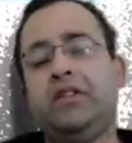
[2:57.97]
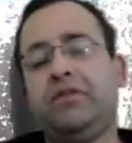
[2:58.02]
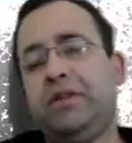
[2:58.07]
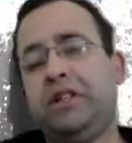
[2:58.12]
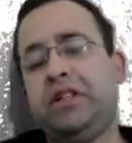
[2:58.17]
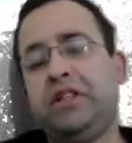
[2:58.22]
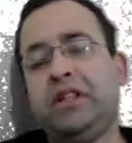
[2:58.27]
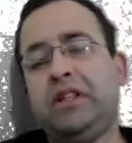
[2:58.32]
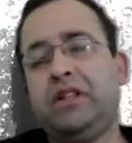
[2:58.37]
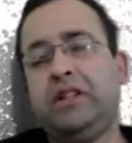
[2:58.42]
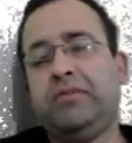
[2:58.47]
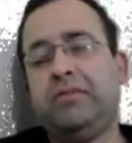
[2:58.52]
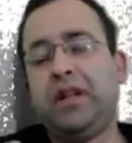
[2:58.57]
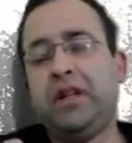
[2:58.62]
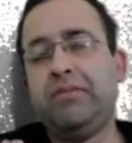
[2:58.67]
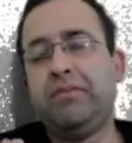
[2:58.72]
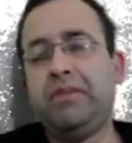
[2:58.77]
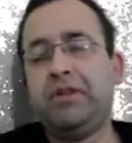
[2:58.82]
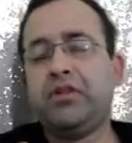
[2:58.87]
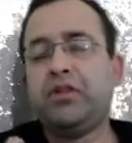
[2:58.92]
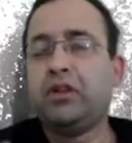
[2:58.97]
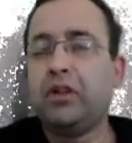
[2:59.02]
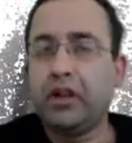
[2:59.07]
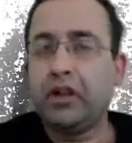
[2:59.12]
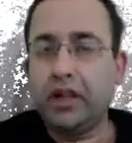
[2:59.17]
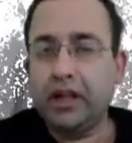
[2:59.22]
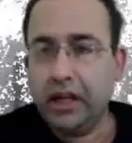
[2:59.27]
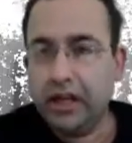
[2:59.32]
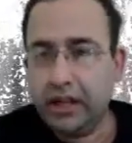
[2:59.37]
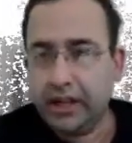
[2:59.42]
Special subtype is
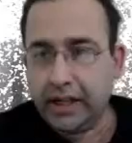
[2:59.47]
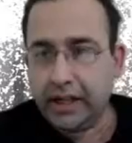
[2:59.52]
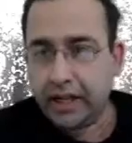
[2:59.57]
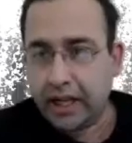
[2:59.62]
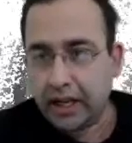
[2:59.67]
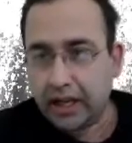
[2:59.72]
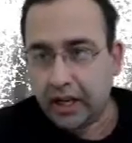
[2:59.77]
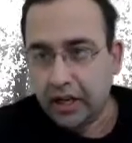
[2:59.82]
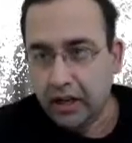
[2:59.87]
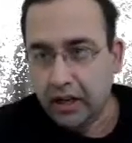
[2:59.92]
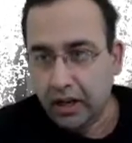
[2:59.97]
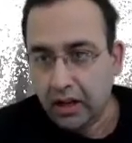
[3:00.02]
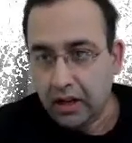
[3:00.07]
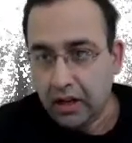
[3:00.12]
cortical T A L L,